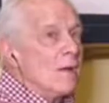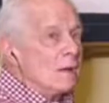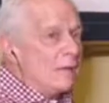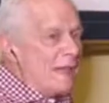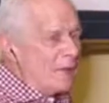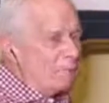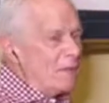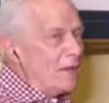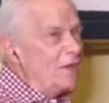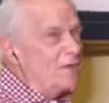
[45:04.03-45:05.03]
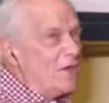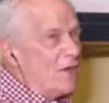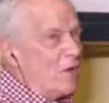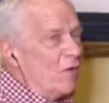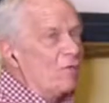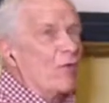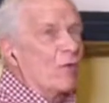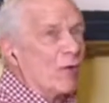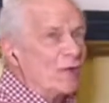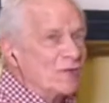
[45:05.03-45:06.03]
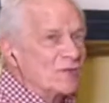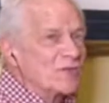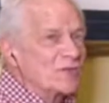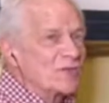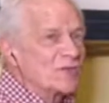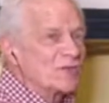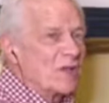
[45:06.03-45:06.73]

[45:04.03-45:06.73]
Let me hear the crickets.